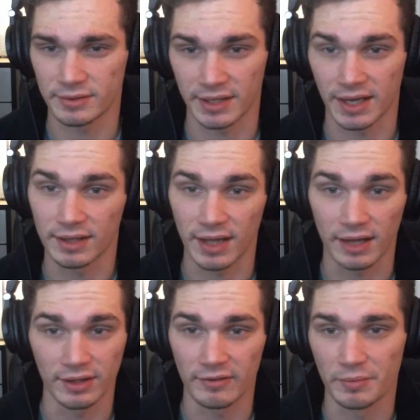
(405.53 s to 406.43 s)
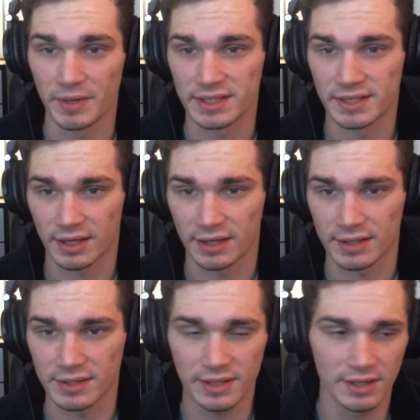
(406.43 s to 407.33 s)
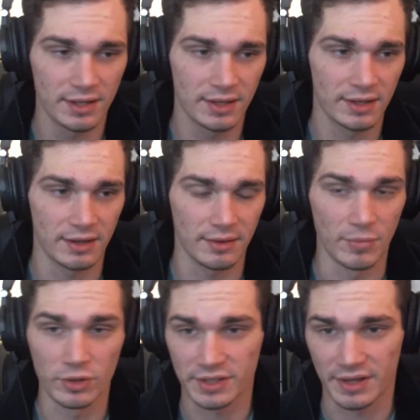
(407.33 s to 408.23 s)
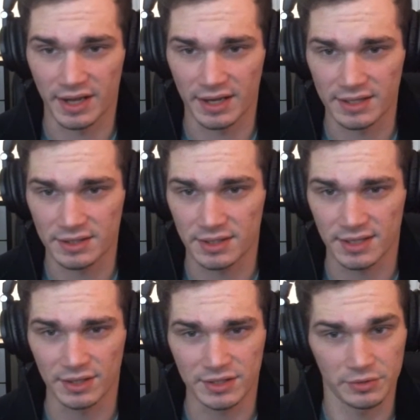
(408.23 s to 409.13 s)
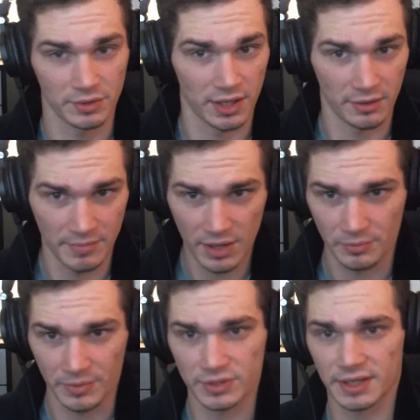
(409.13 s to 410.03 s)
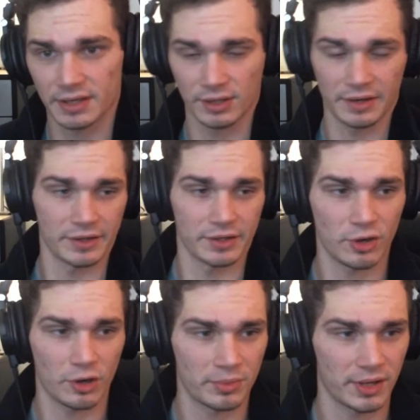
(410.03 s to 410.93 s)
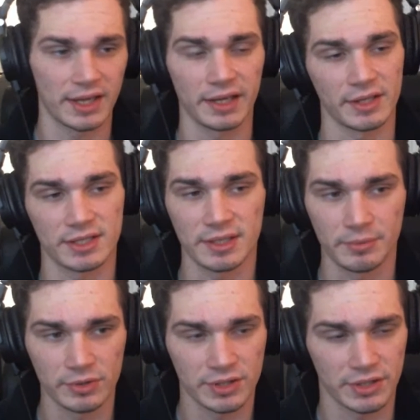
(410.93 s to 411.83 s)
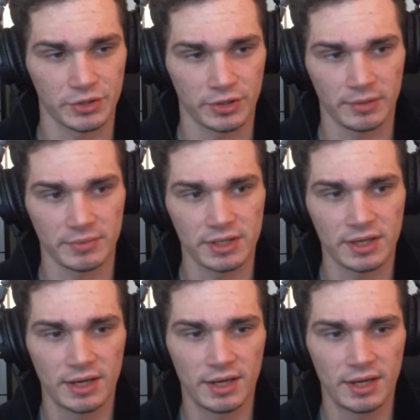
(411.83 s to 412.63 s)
Like I love the mids and the highs, mostly the highs because I listen to a lot of metal music, and a lot of the guitar playing and the cymbals and the drums